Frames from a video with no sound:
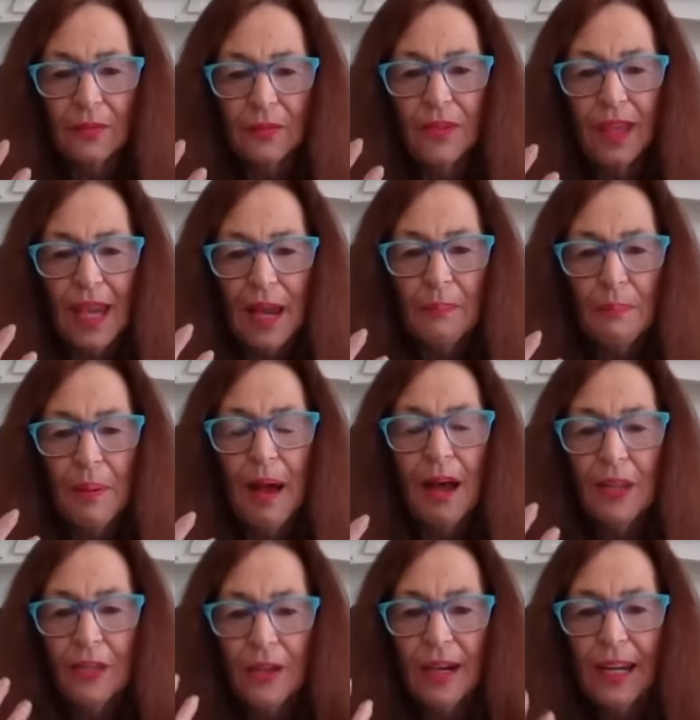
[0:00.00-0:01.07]
of the
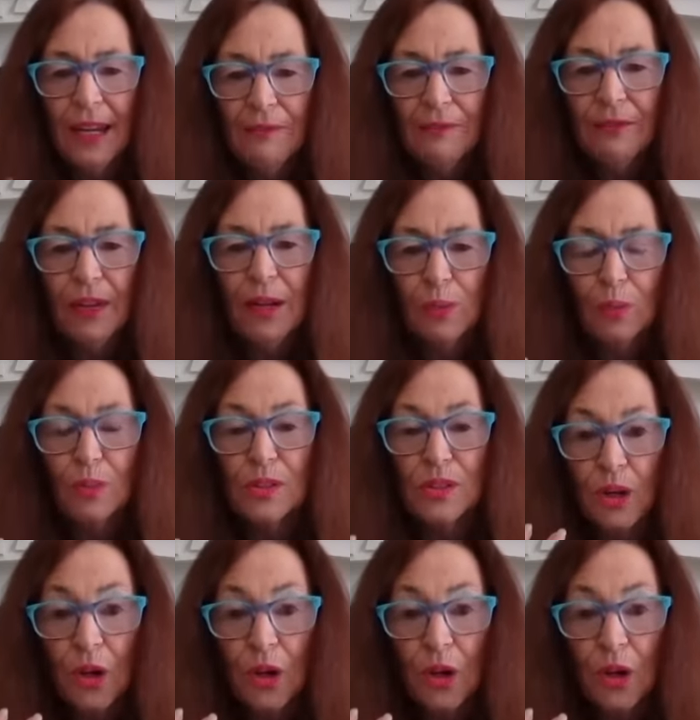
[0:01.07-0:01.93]
empire that he felt was